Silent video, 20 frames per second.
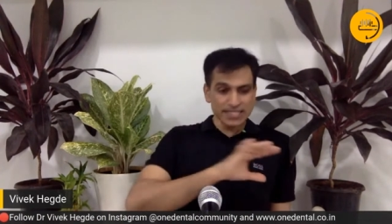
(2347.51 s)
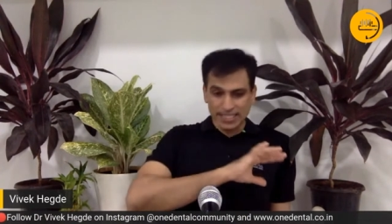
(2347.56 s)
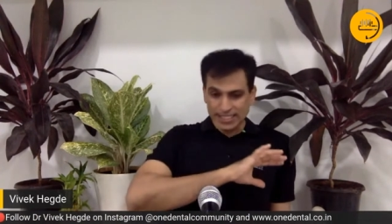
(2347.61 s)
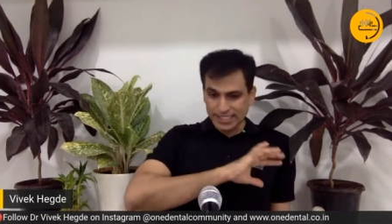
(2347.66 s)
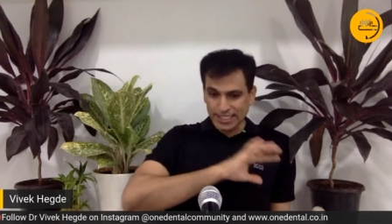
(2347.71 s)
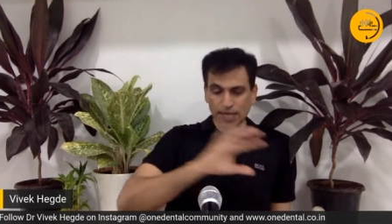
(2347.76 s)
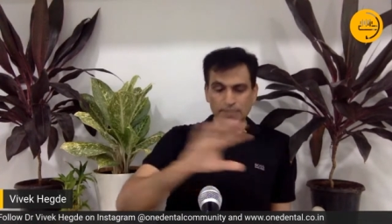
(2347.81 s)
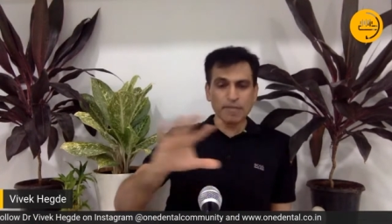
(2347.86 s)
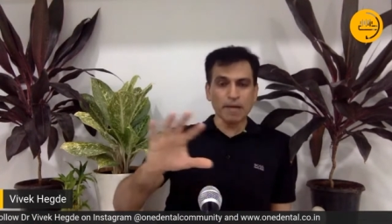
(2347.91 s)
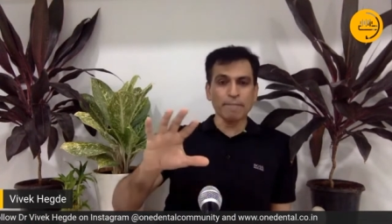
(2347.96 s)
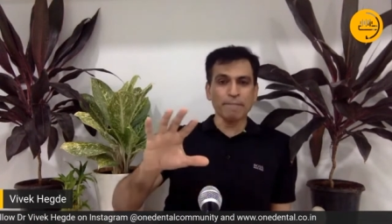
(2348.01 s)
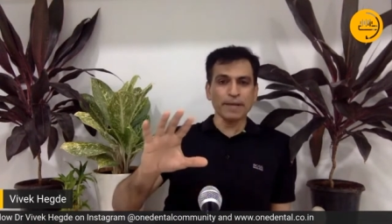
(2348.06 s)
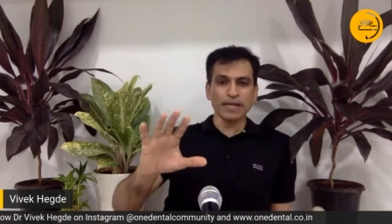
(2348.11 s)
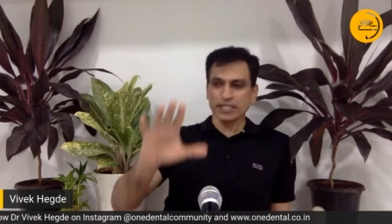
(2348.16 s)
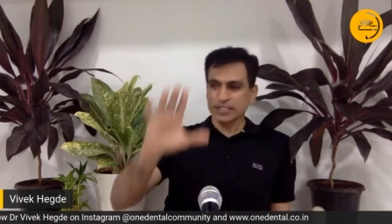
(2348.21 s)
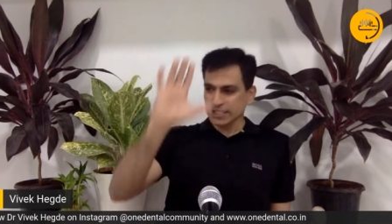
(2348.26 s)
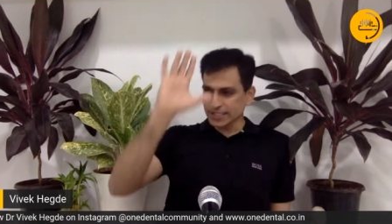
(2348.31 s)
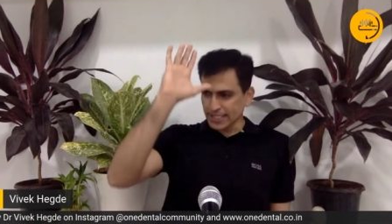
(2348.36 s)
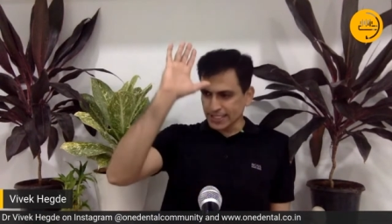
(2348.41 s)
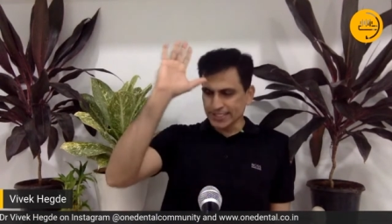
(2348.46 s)
I send my
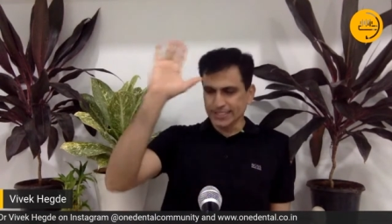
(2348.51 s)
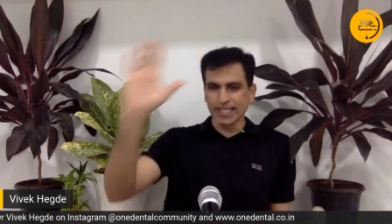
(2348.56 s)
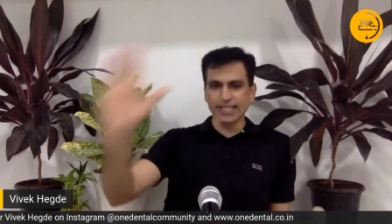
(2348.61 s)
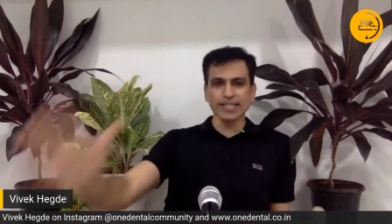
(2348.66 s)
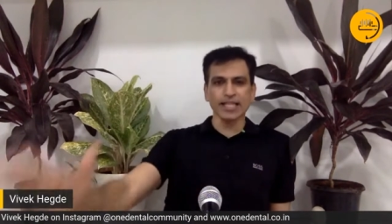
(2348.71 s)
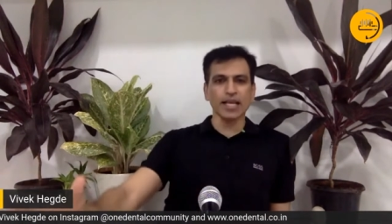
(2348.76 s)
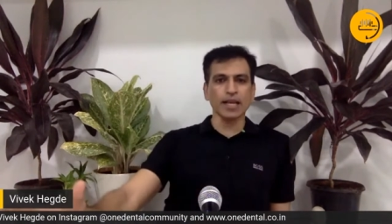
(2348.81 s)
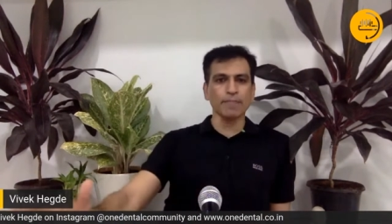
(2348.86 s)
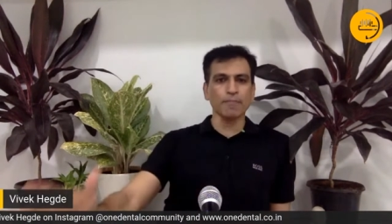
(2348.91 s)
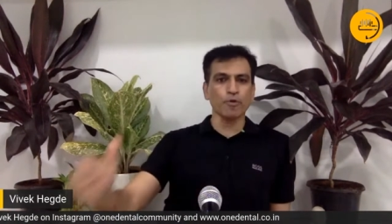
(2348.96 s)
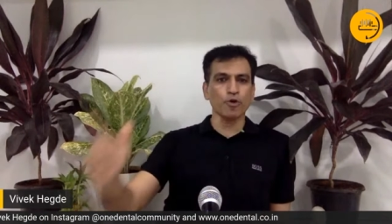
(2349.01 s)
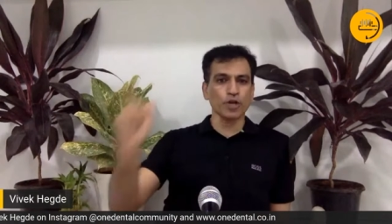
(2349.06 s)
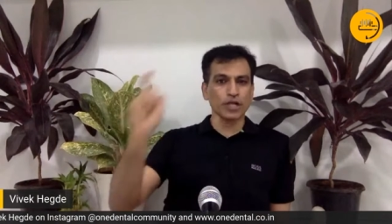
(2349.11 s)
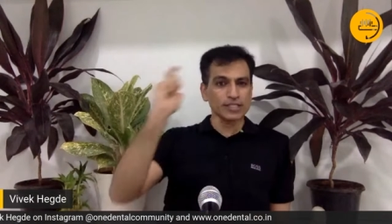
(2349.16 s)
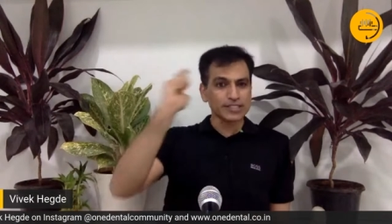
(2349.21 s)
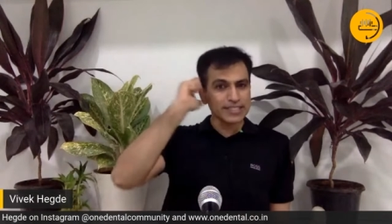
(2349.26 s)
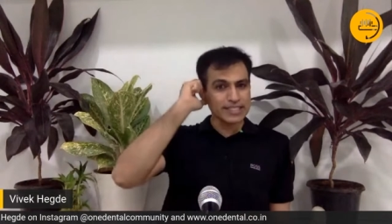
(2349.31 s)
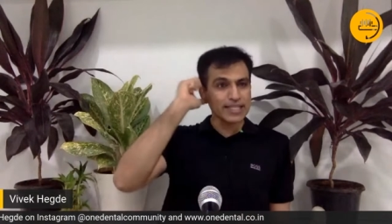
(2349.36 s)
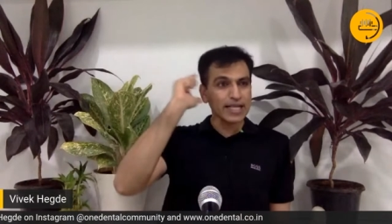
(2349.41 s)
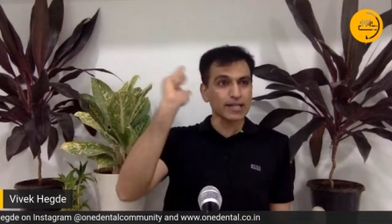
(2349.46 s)
pictures, I send the report, I
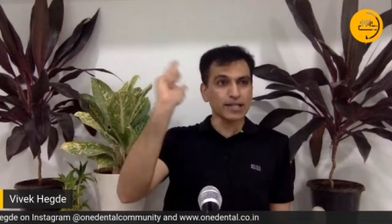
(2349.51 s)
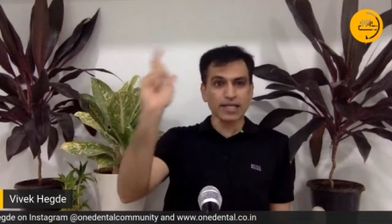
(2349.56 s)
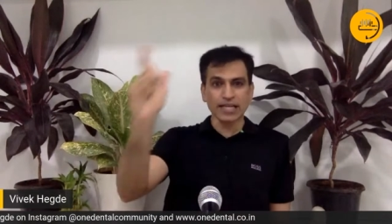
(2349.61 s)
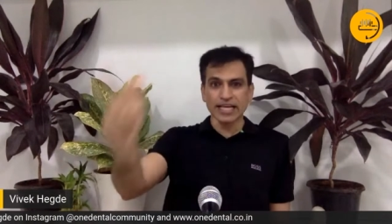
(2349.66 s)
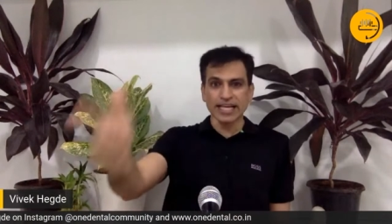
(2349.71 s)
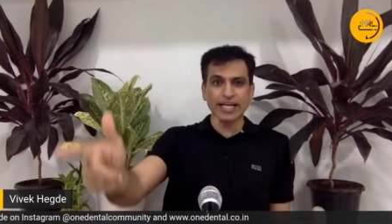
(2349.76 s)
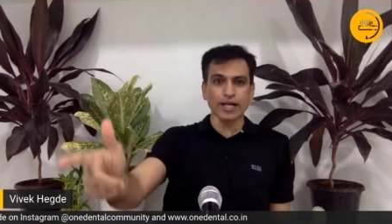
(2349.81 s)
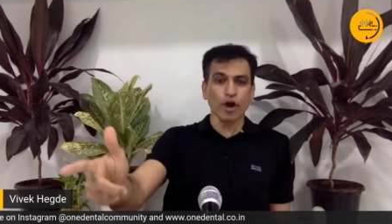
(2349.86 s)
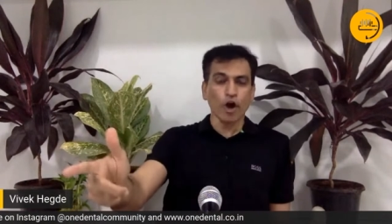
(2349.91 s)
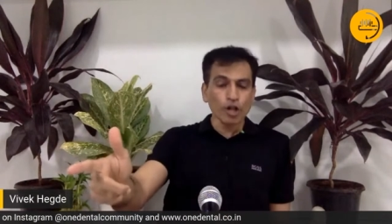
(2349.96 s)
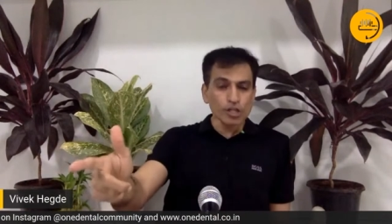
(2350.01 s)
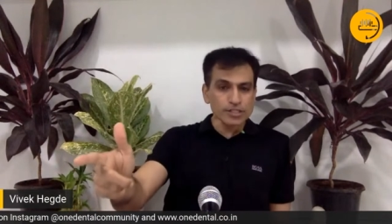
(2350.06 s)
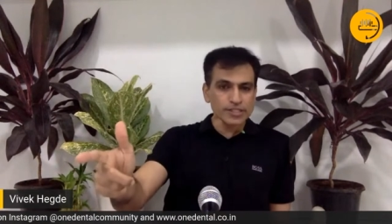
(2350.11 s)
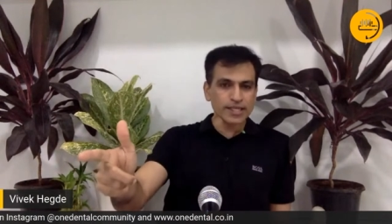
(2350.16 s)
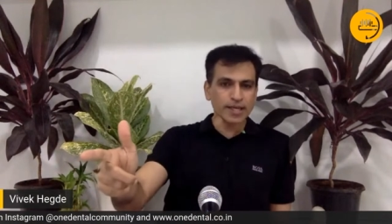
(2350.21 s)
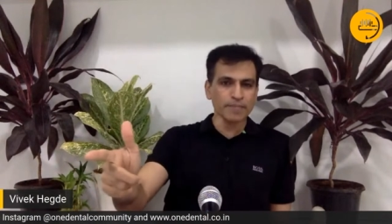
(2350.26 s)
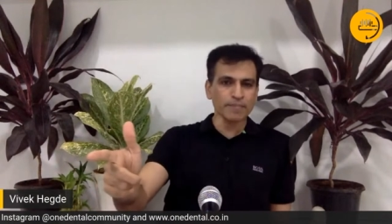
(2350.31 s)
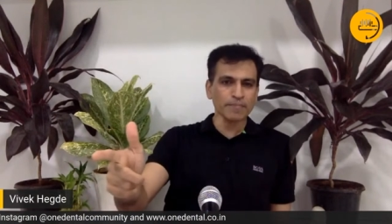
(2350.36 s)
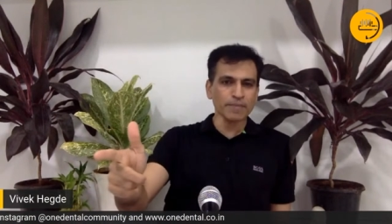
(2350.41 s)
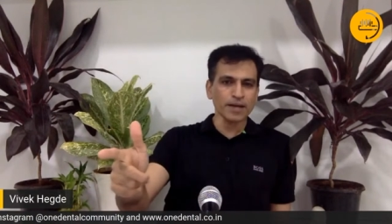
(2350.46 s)
see that the clinic calls
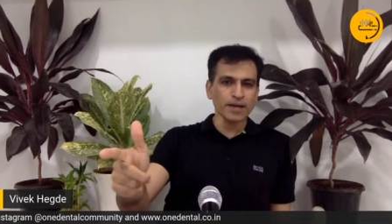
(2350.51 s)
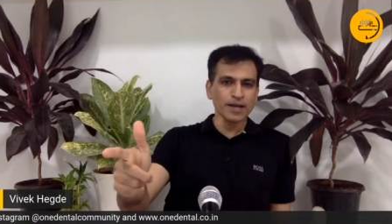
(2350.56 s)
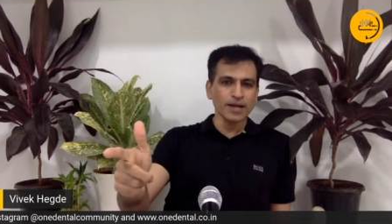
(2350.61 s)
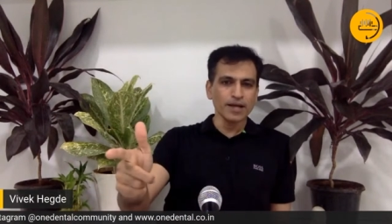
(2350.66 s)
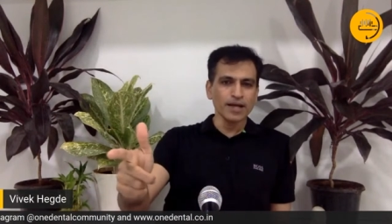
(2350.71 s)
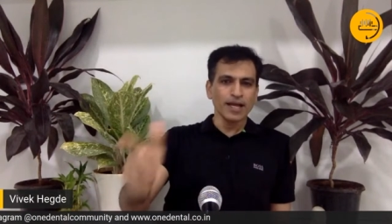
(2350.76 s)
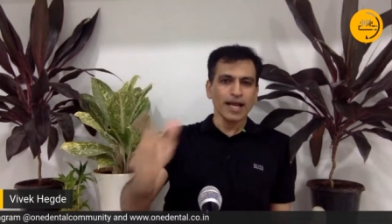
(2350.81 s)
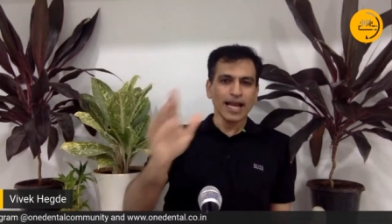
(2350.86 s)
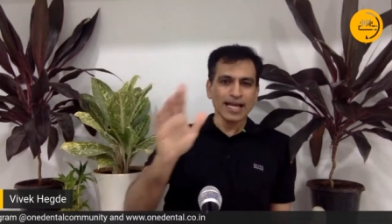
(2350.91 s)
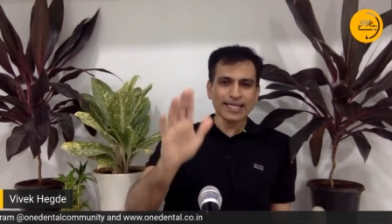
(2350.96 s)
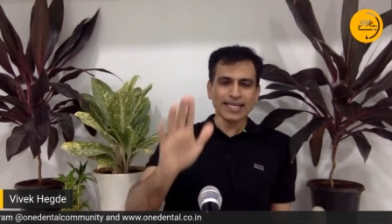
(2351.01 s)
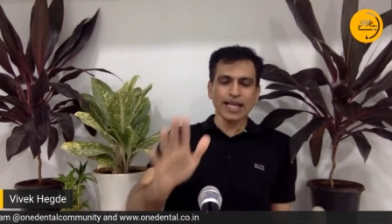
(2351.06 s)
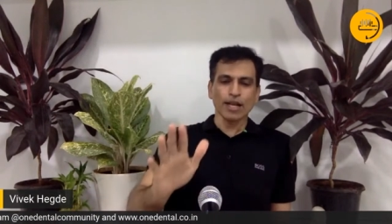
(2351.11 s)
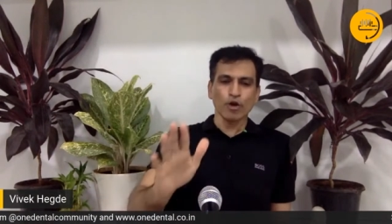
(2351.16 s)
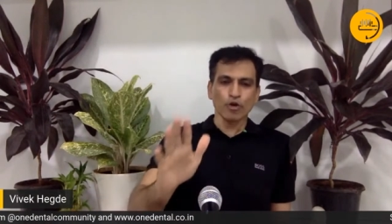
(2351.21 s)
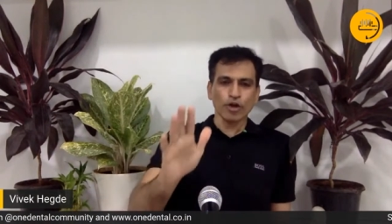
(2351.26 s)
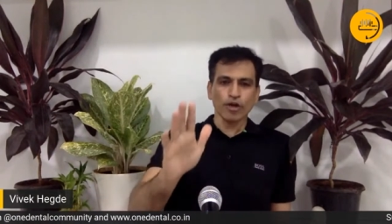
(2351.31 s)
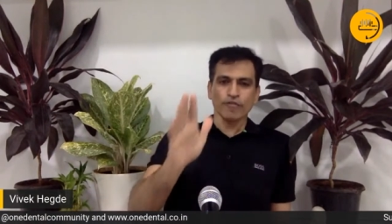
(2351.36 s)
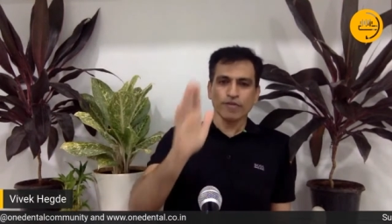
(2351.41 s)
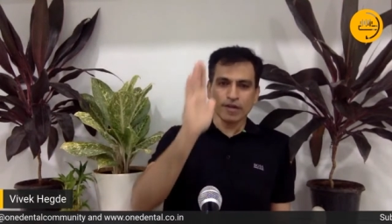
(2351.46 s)
them and tell,
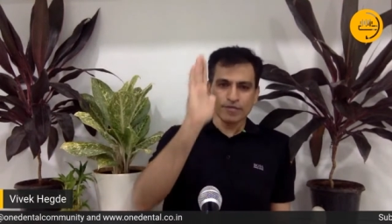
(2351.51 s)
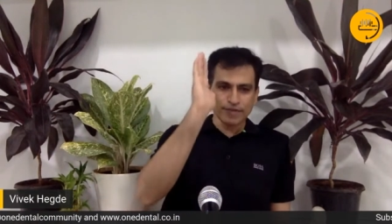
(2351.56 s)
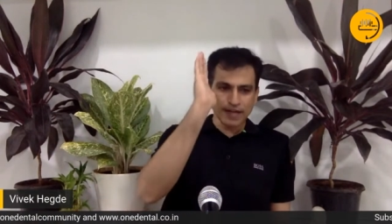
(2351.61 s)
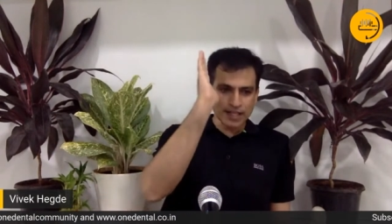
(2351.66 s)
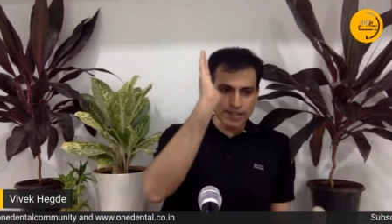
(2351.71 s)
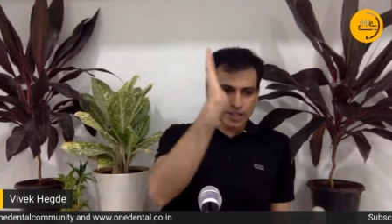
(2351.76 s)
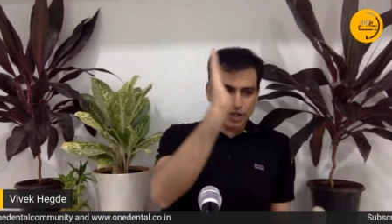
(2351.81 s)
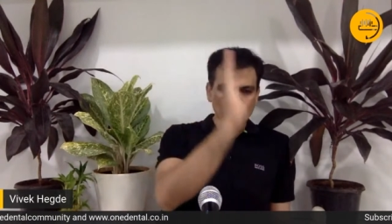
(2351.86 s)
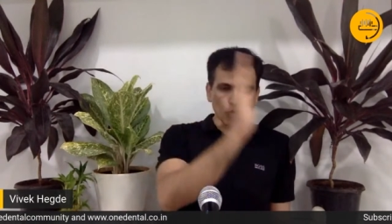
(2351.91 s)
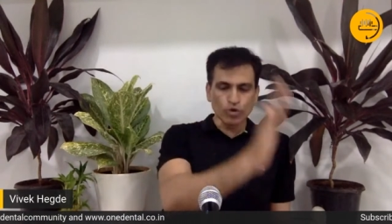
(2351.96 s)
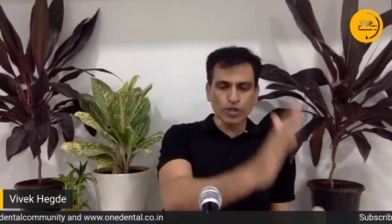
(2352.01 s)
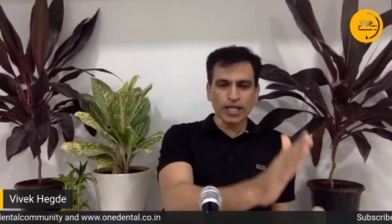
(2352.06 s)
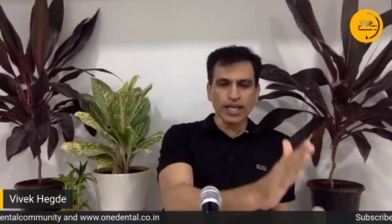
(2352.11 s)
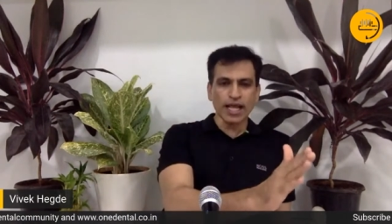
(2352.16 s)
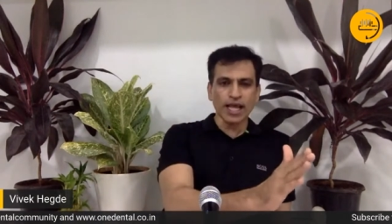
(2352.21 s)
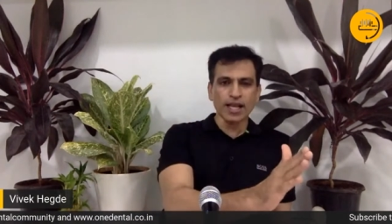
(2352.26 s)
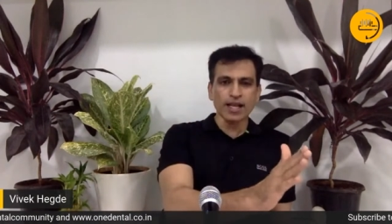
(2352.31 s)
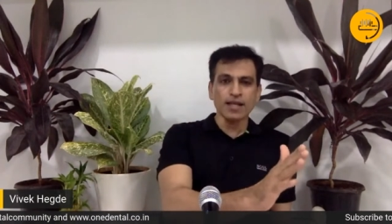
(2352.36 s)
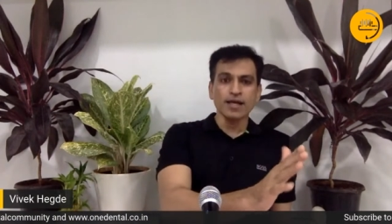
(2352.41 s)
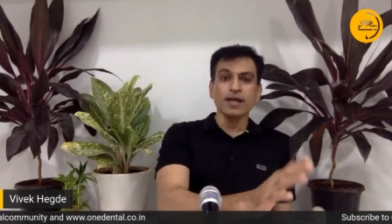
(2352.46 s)
okay, we have done the root
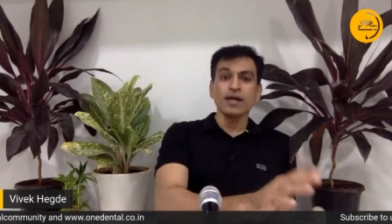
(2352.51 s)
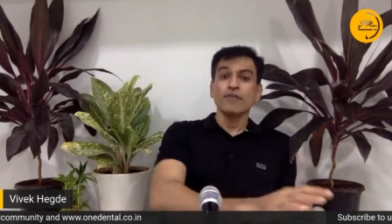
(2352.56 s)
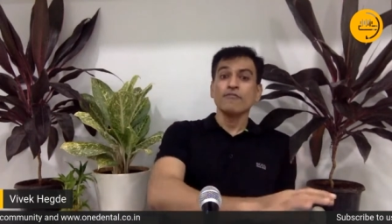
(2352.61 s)
canal,